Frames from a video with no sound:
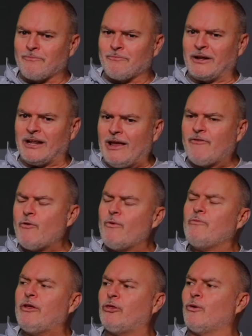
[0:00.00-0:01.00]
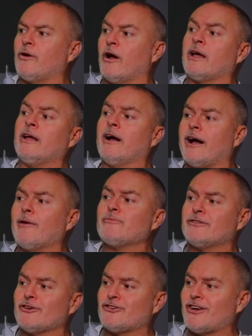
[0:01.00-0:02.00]
But even when we thought, okay, here
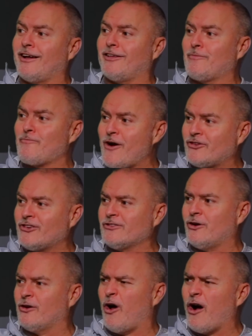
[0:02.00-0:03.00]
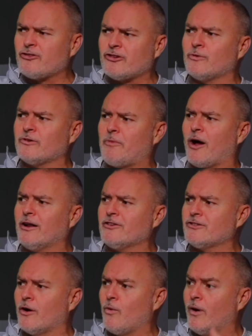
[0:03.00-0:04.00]
comes the shake, the pressure's on, Archer was bowling
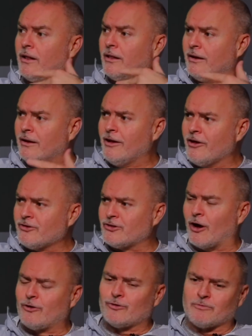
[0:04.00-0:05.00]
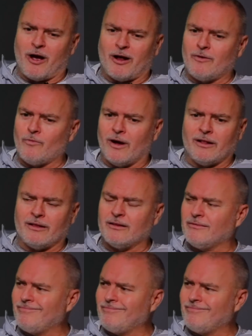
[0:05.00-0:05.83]
so well, Stokes was bowling well,